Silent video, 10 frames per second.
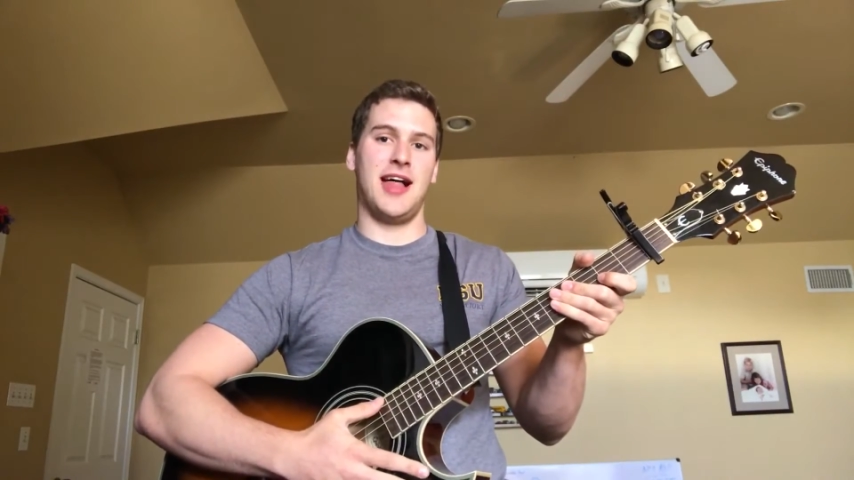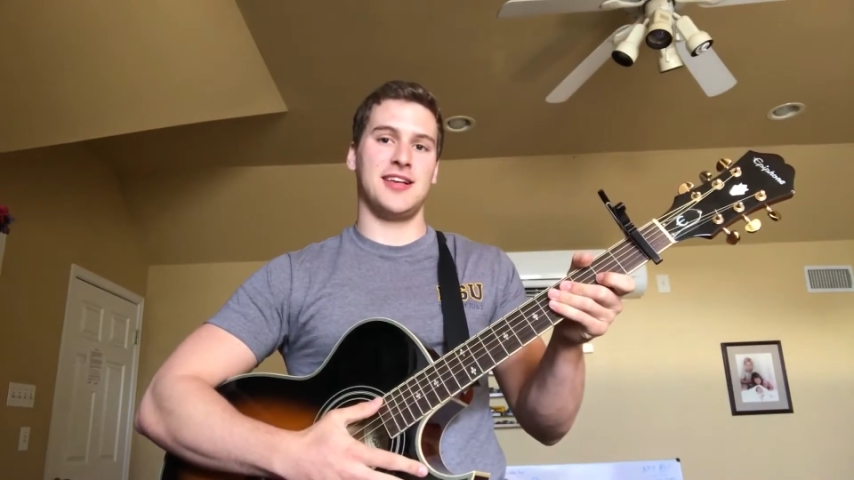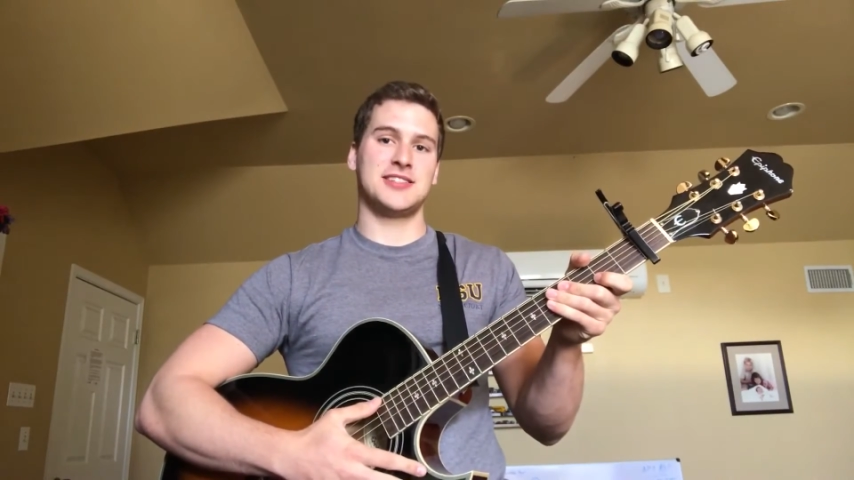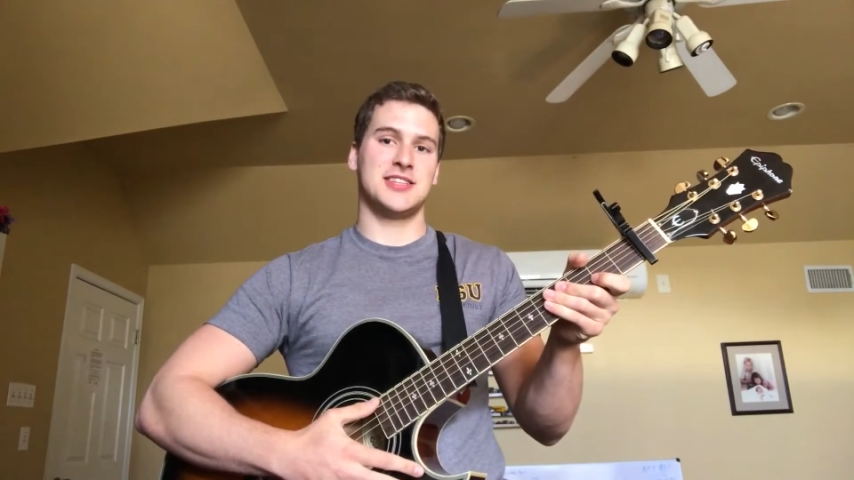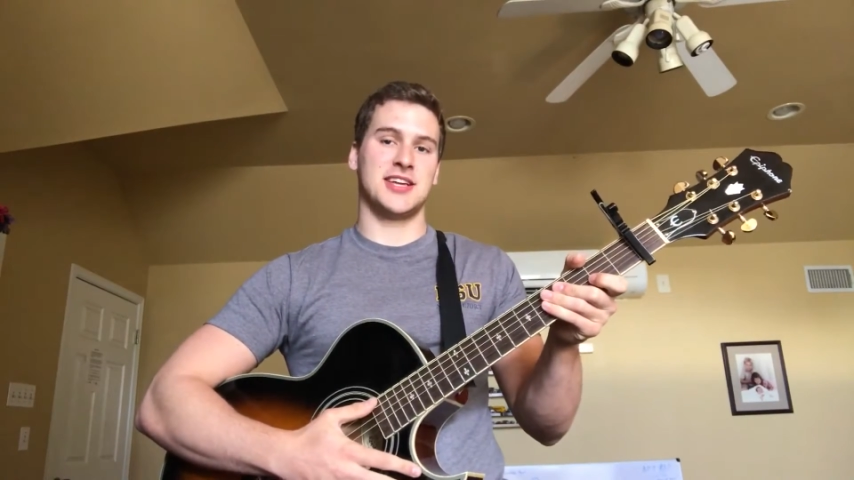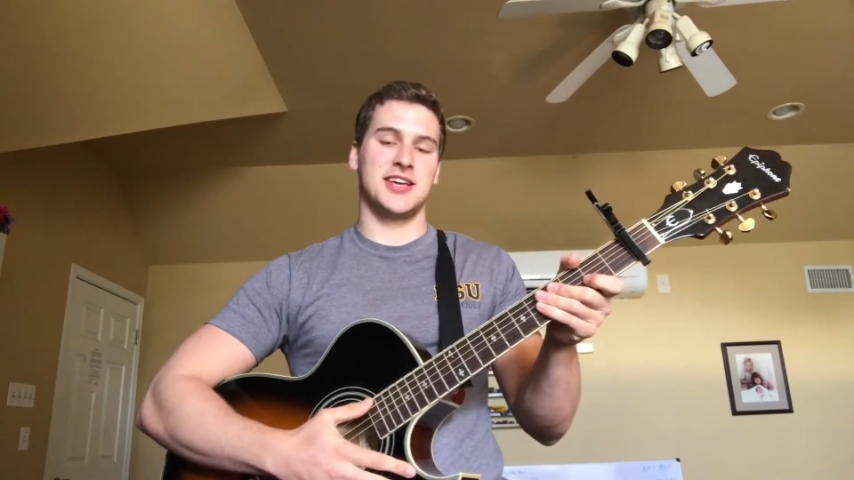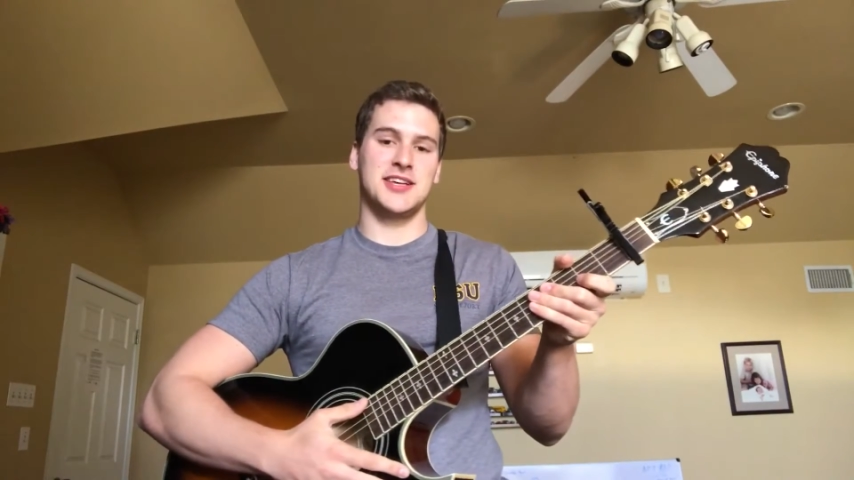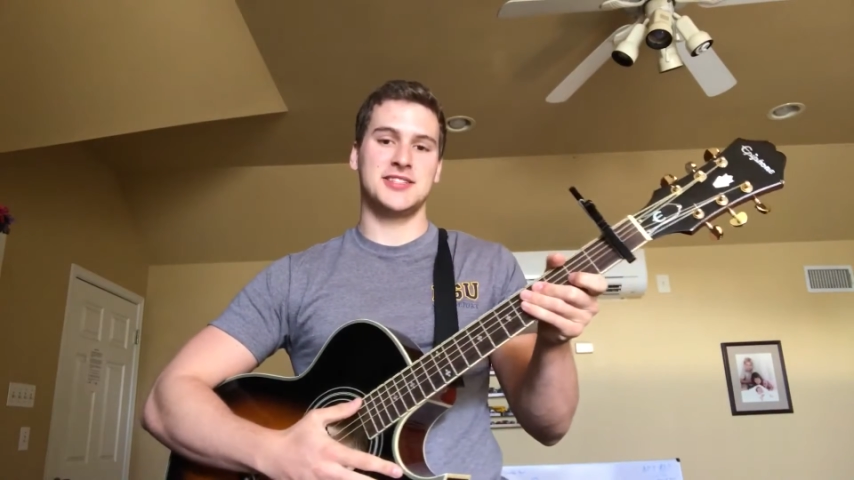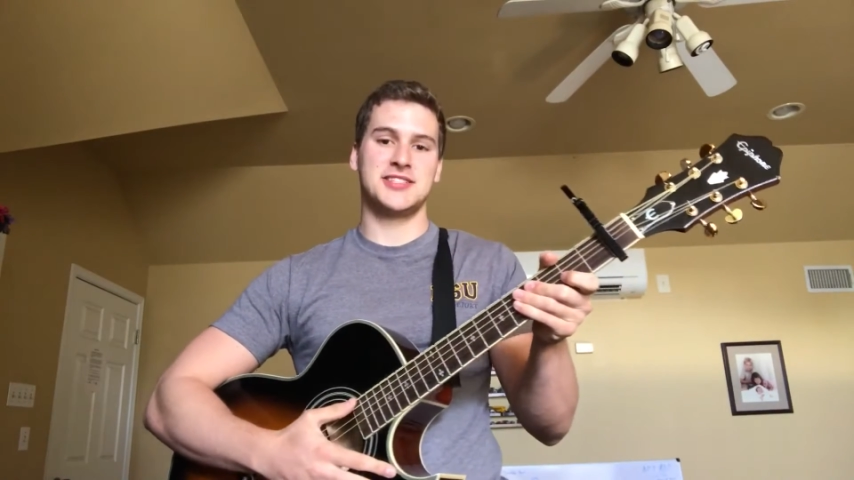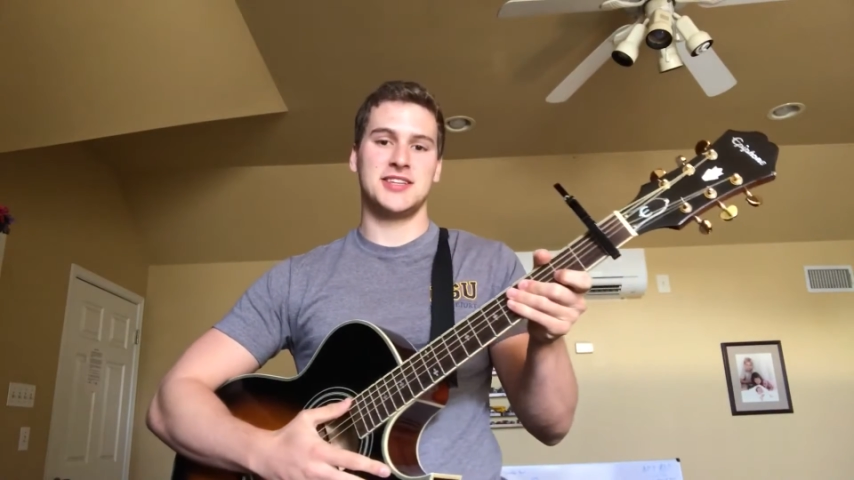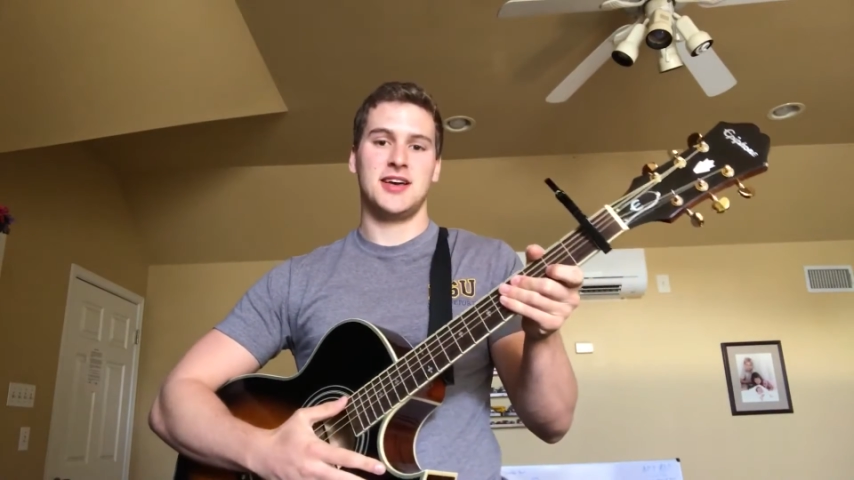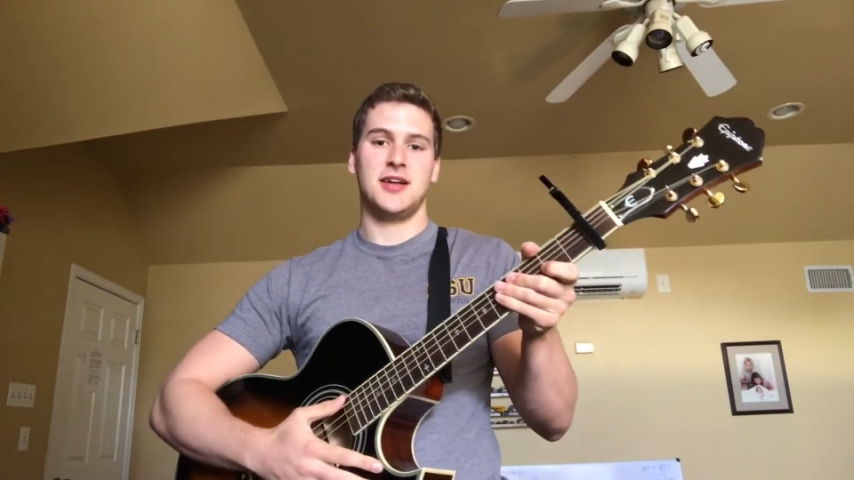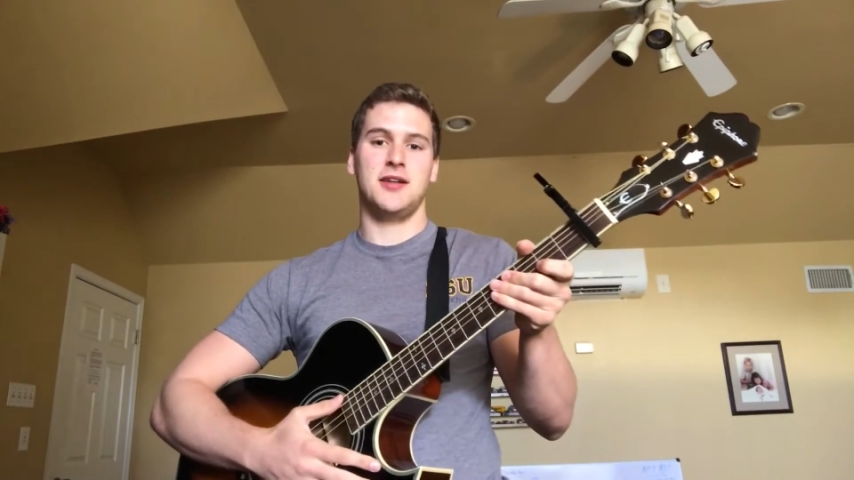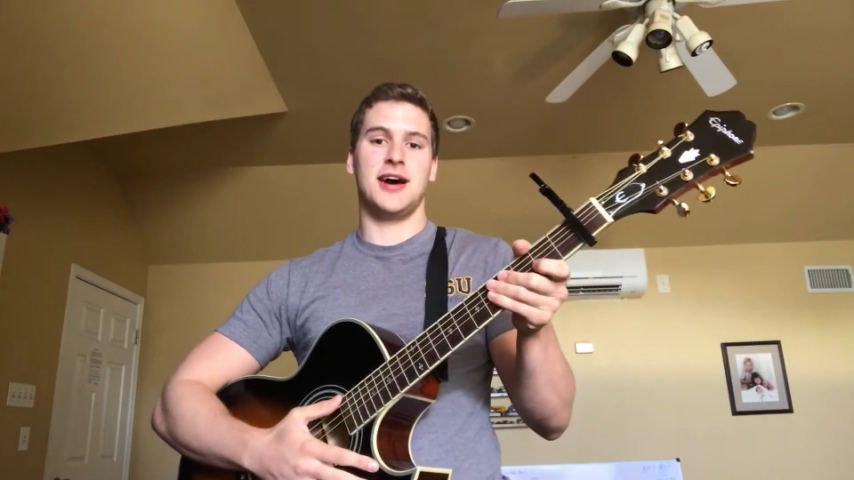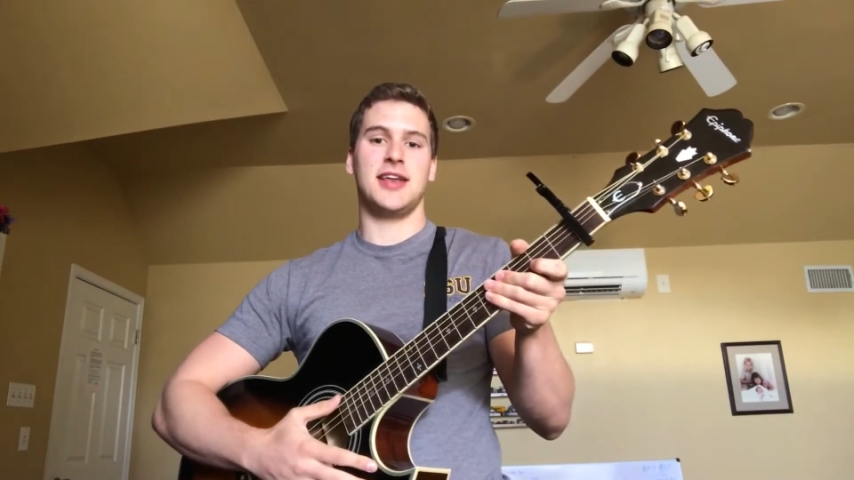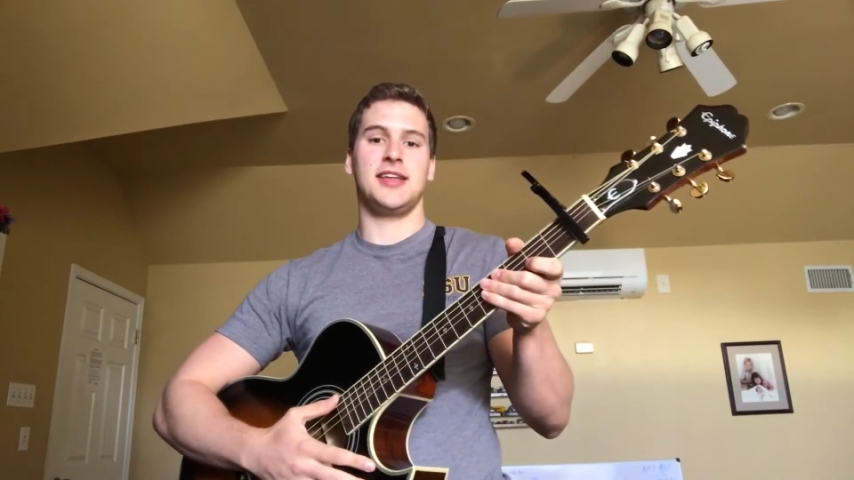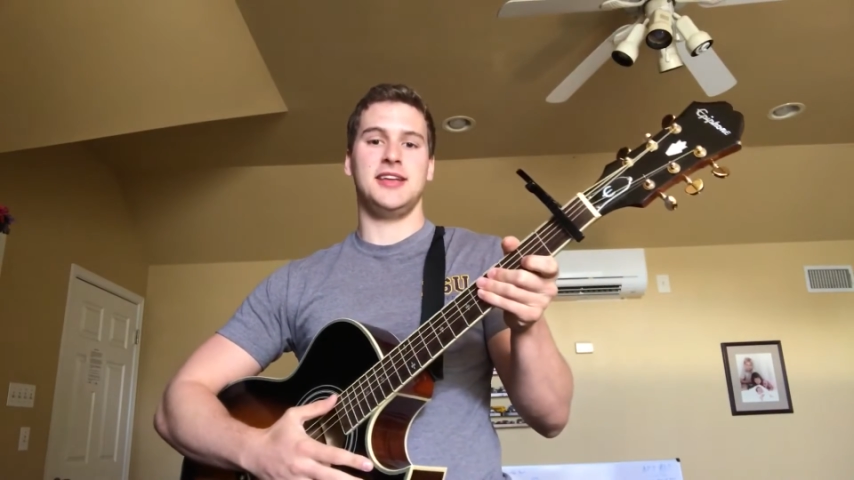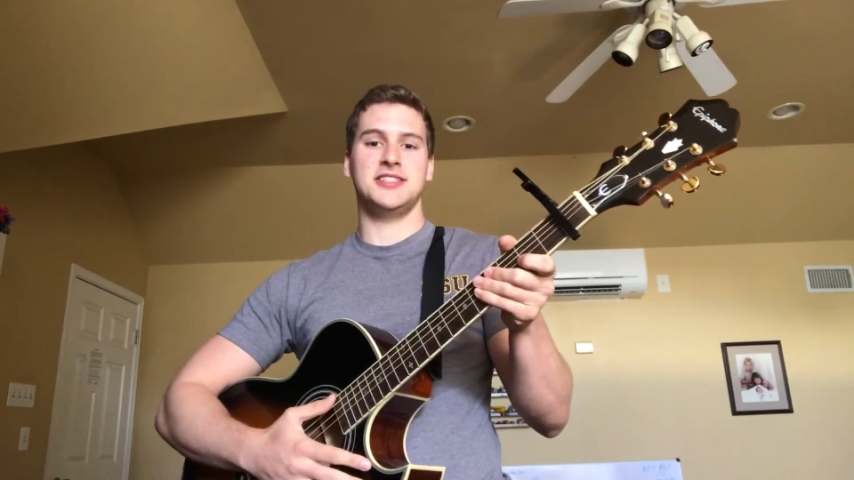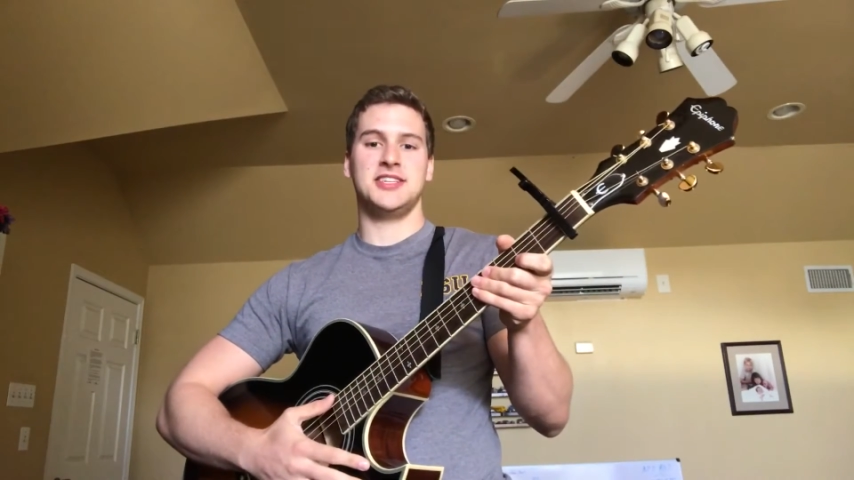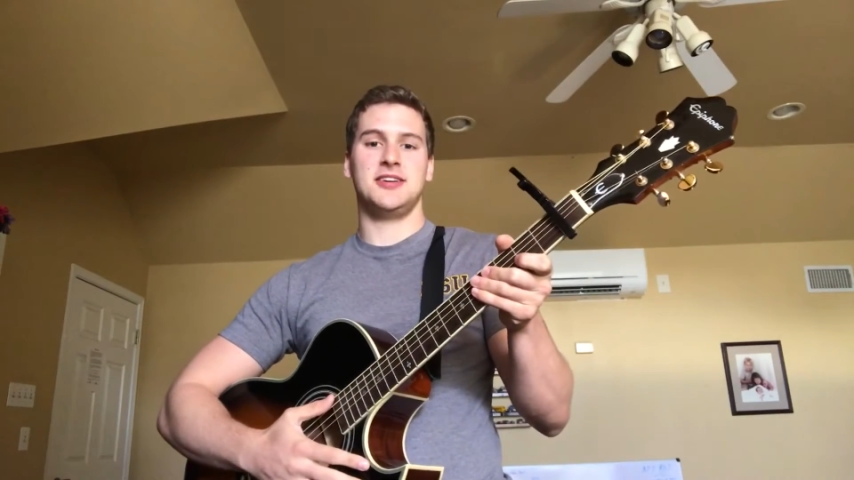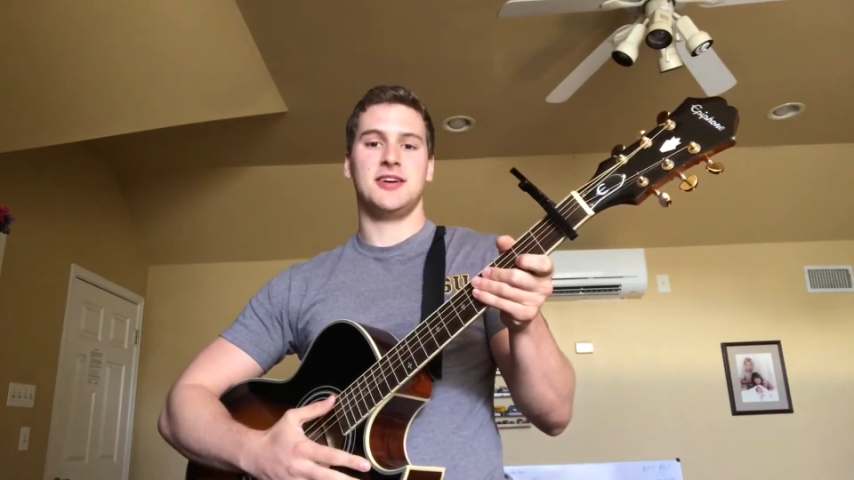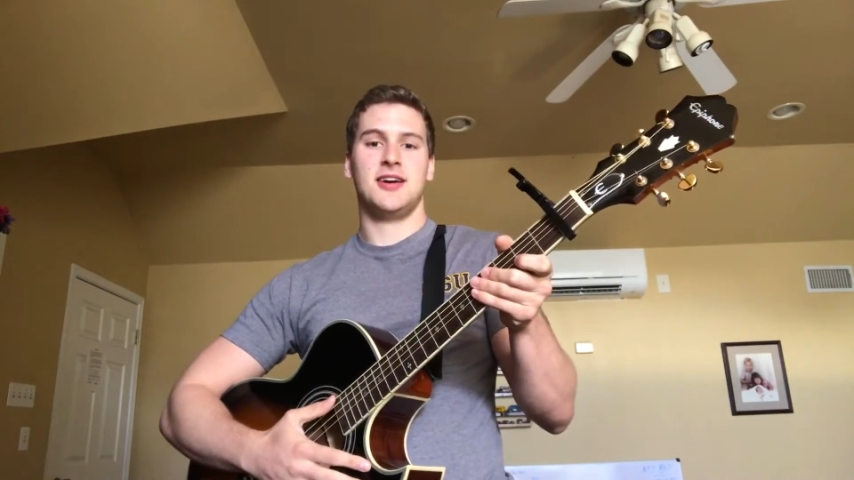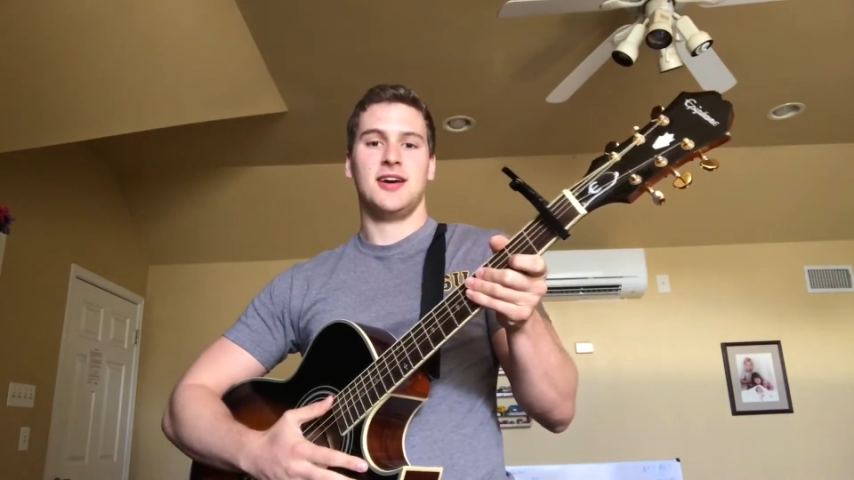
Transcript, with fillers: Alex Da Kid's, not easy.